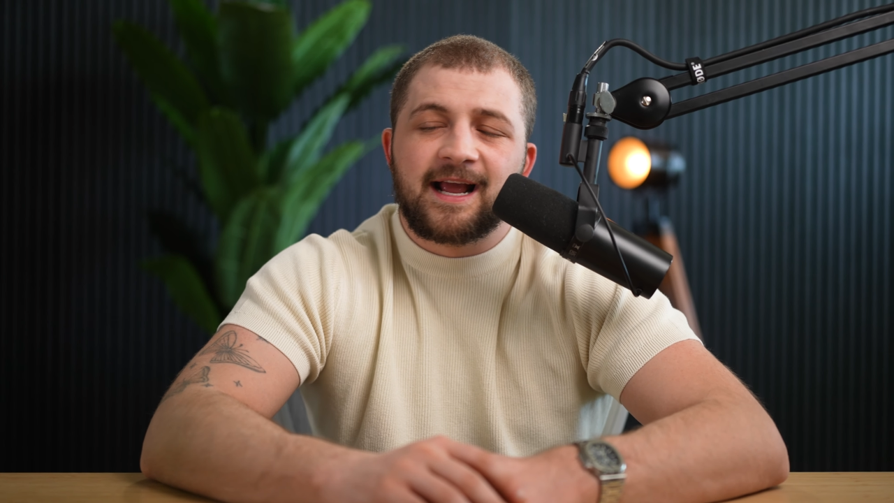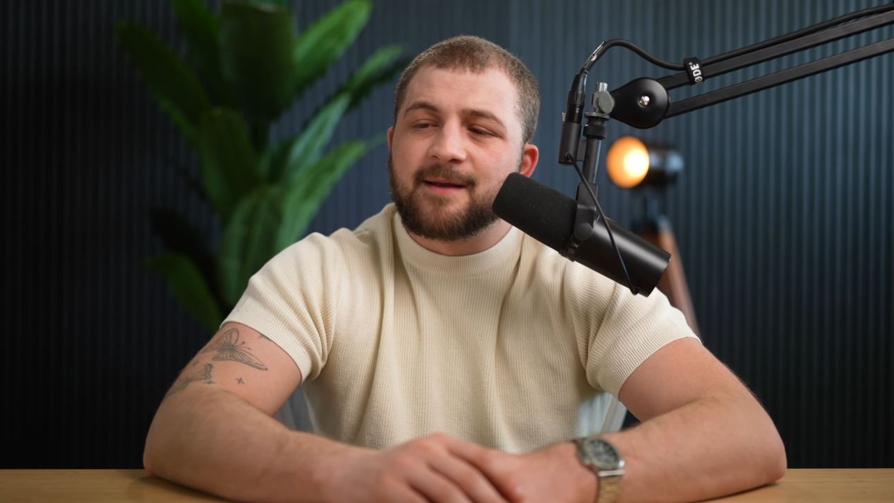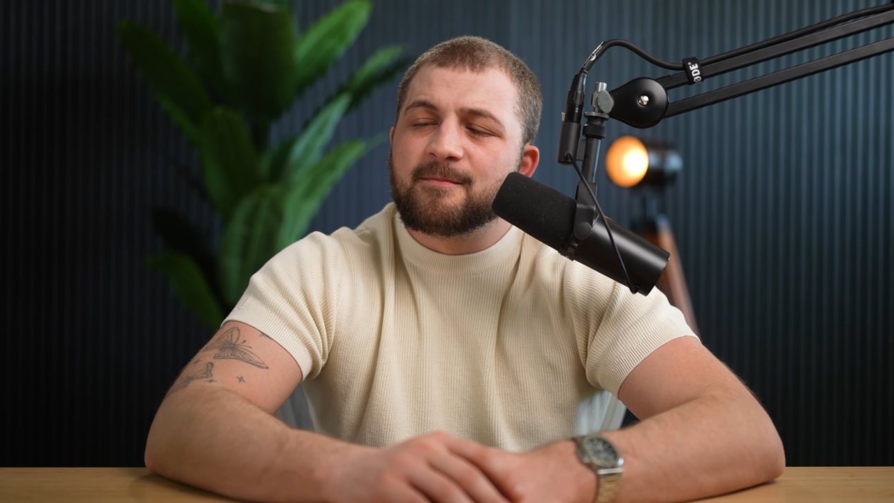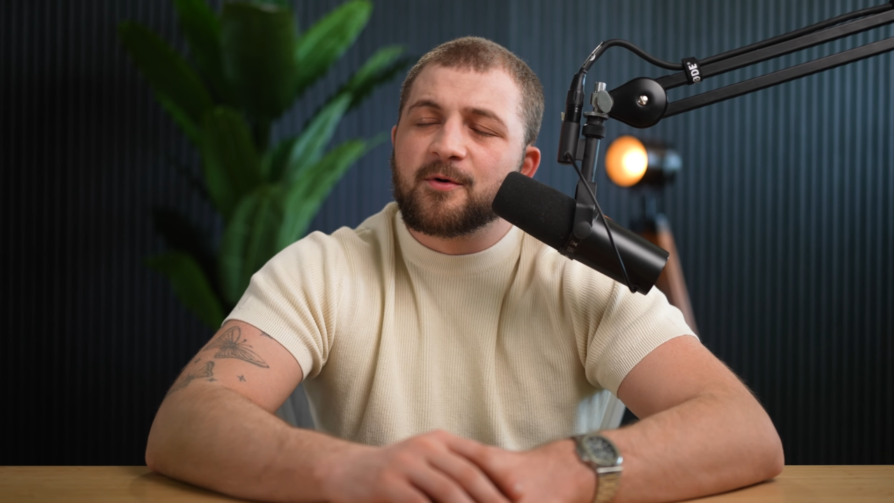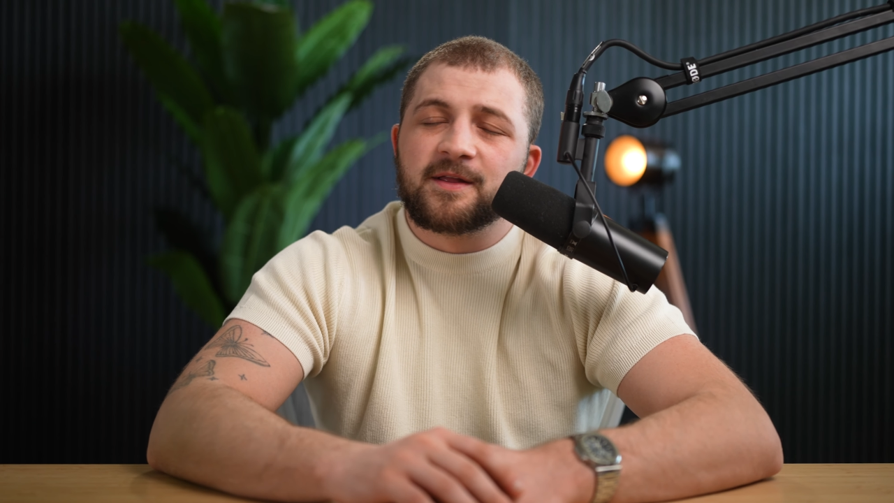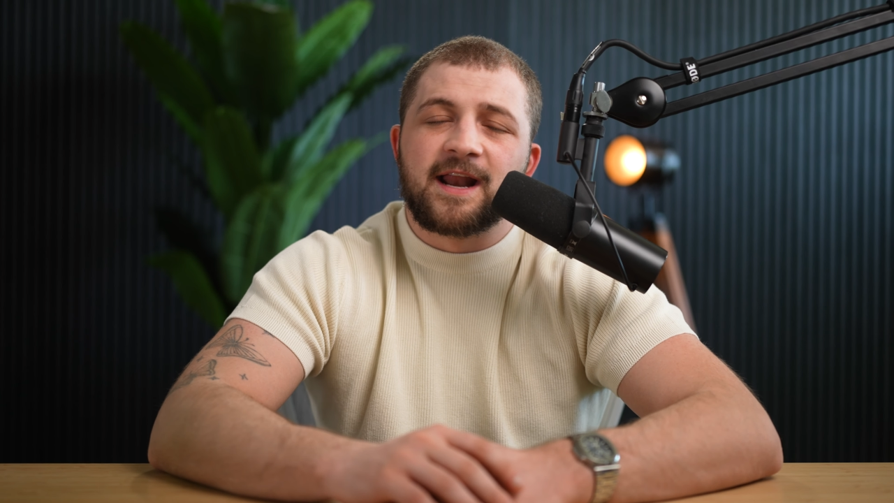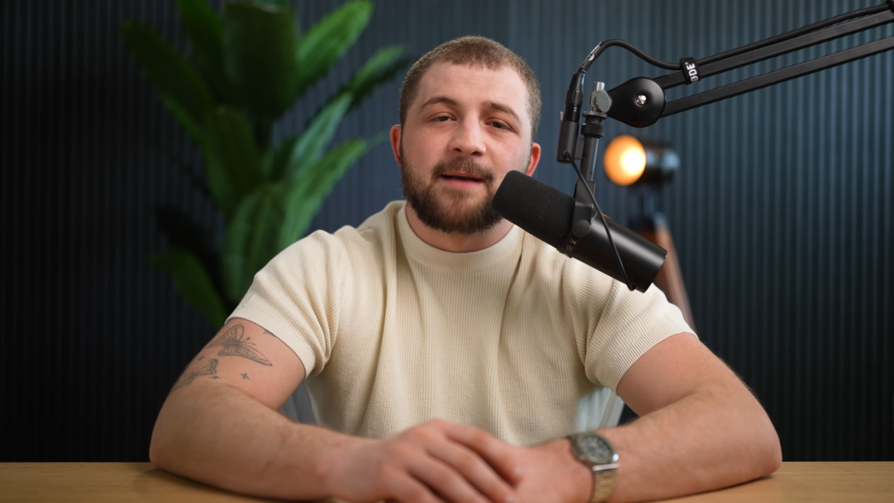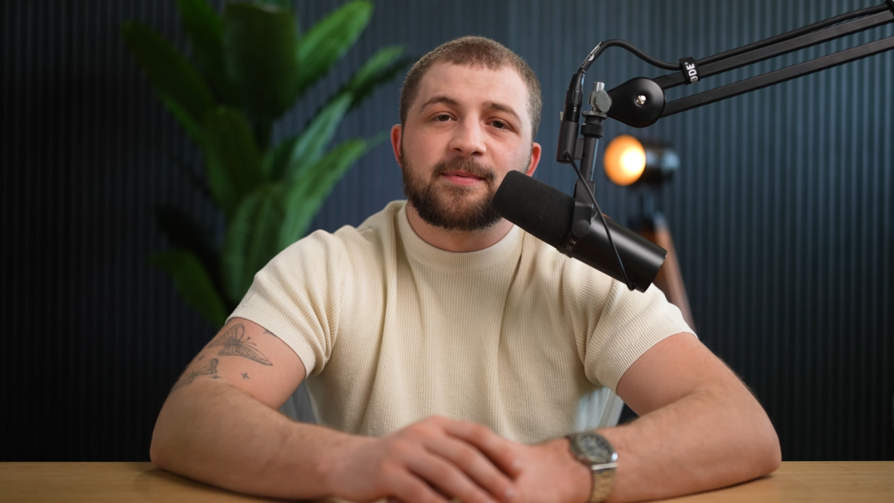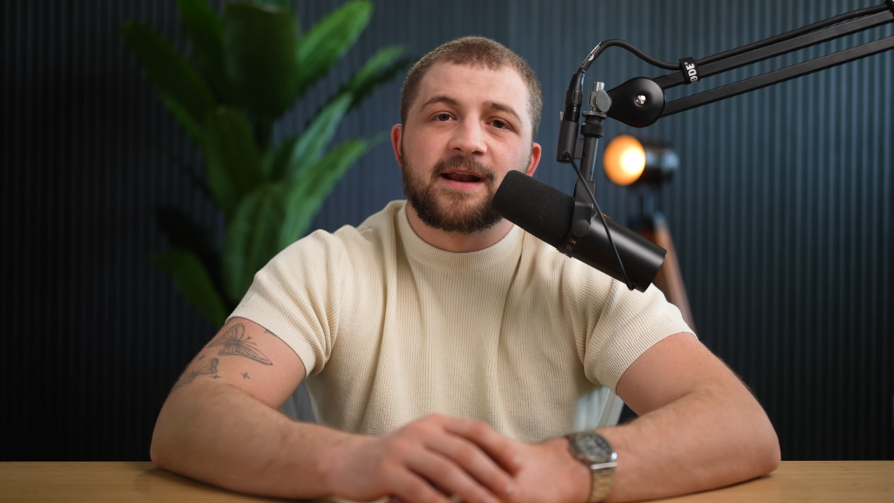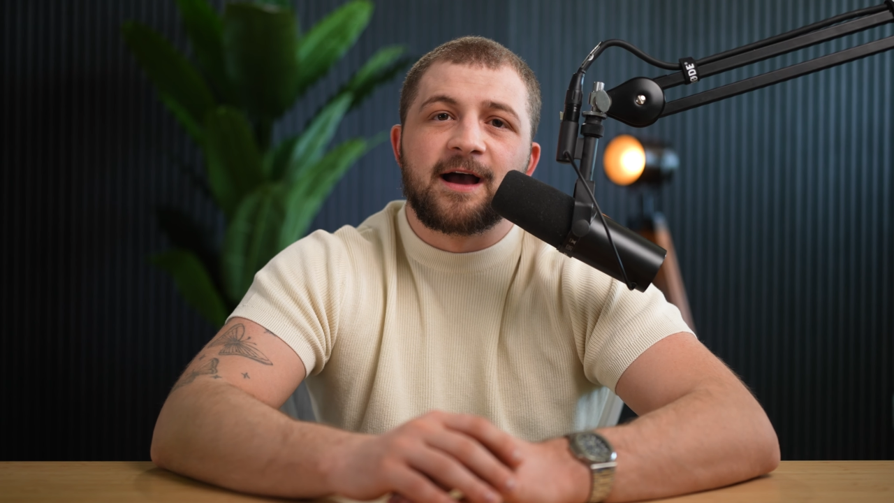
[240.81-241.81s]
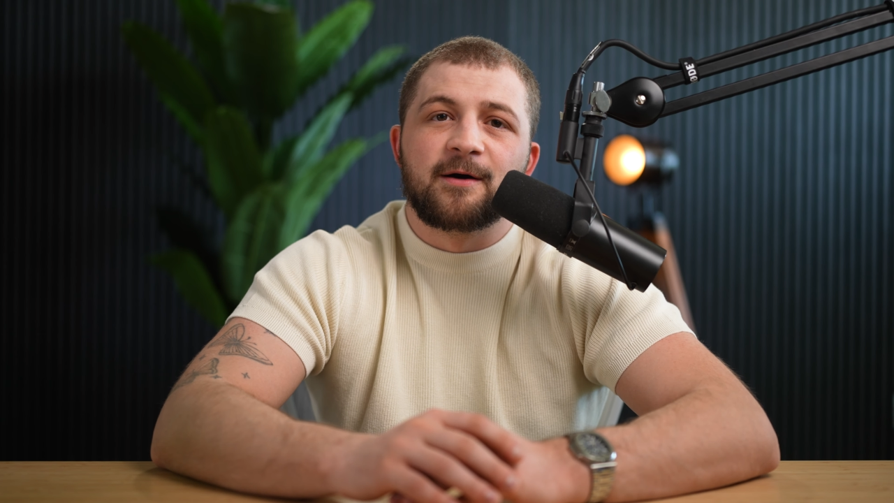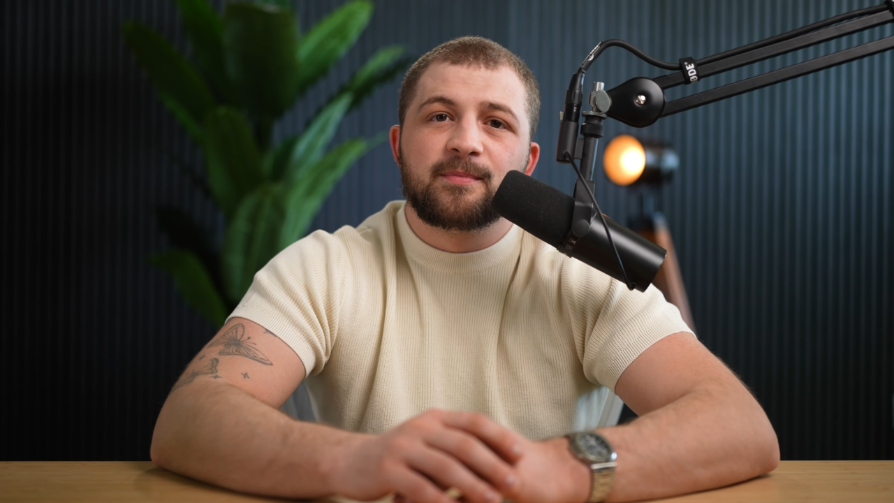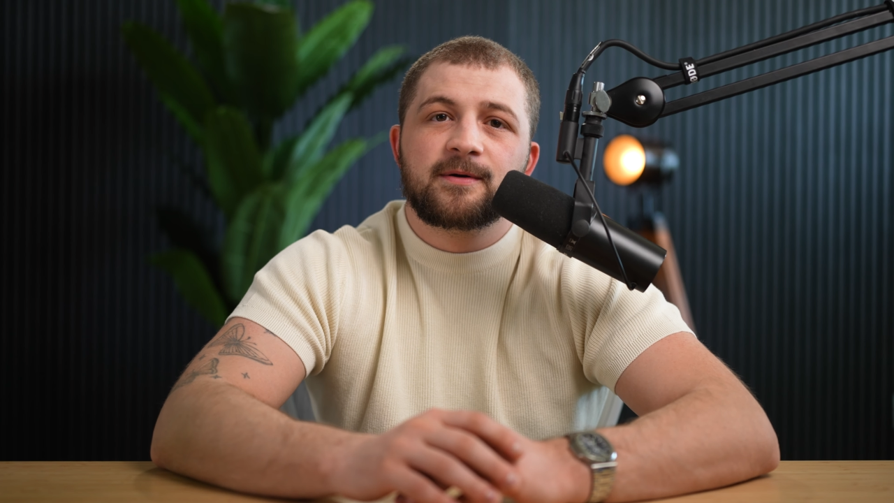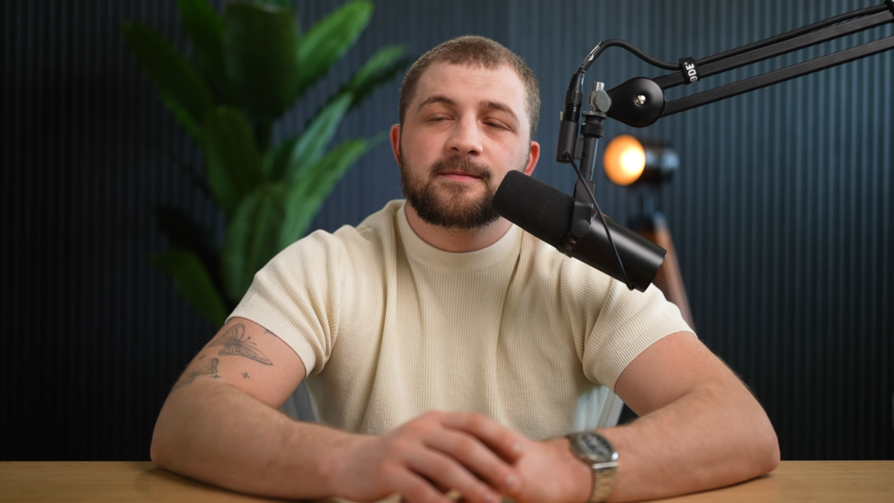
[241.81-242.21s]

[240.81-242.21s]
and I'm more than happy to help.